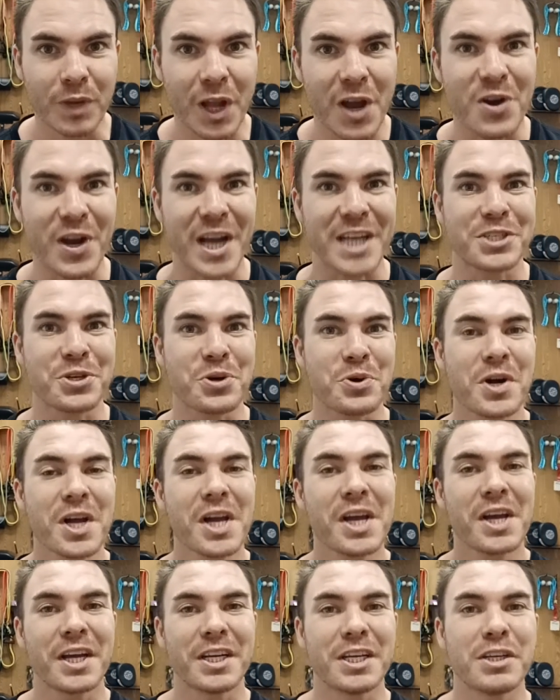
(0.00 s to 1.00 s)
Okay, so
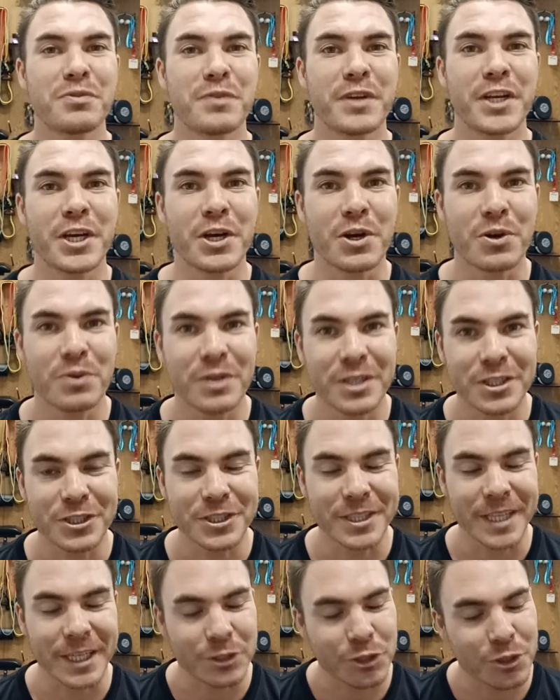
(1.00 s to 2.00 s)
in this video, let's
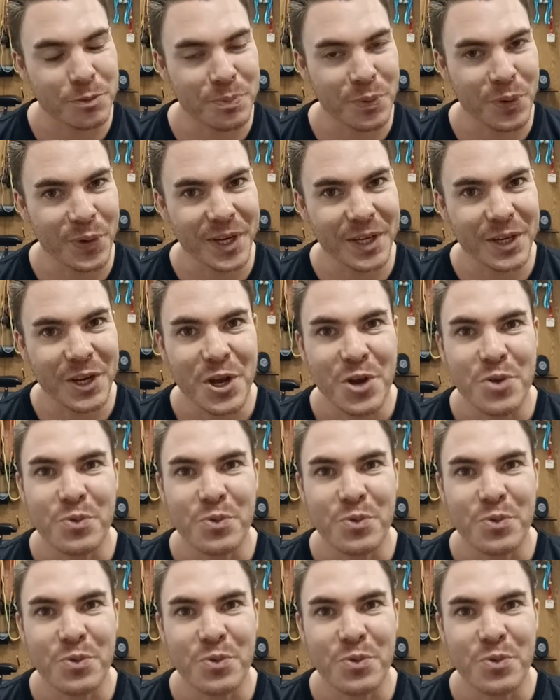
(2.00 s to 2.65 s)
get to the point.